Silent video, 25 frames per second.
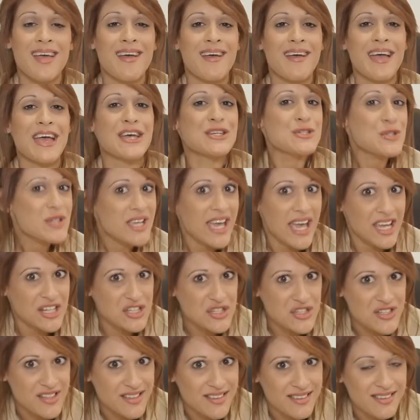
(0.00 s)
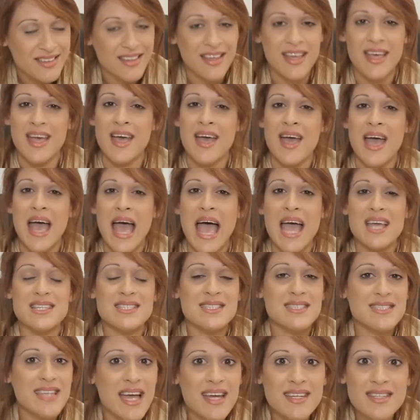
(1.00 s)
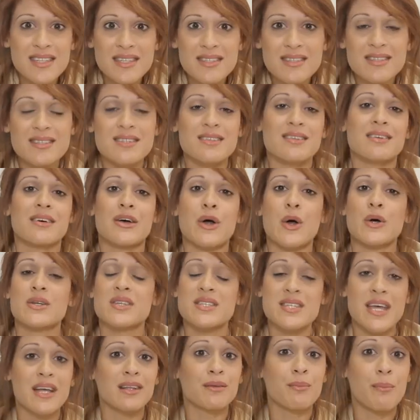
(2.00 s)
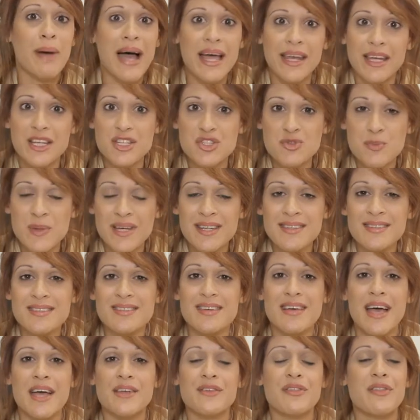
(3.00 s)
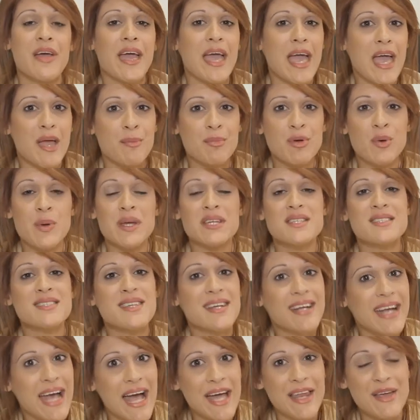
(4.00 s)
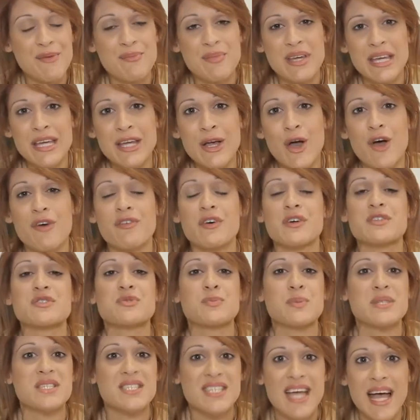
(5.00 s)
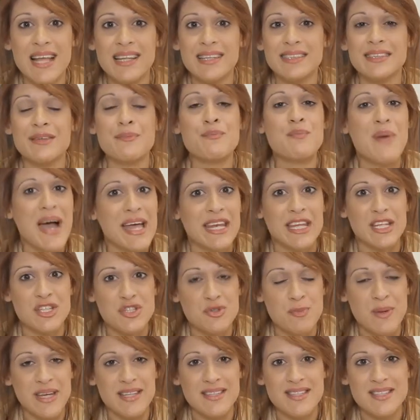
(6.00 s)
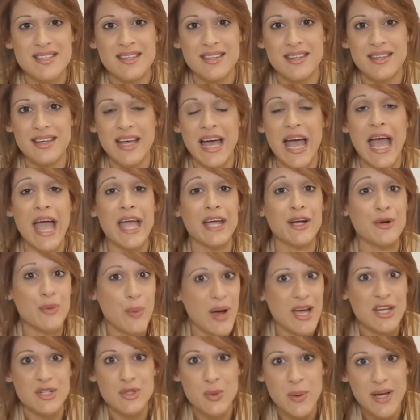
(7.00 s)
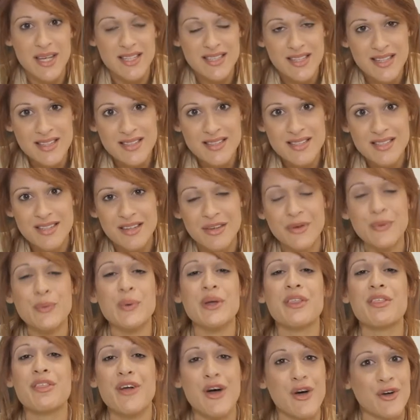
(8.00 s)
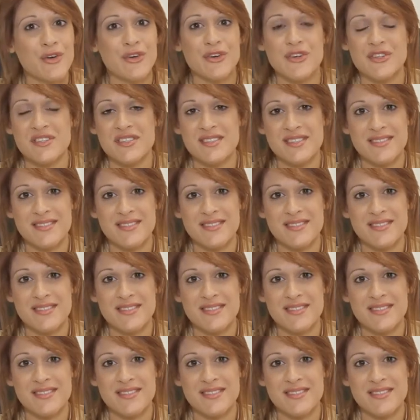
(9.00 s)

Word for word: Education. I studied hotel management at the Emirates Academy of Hospitality Management. I graduated with honors.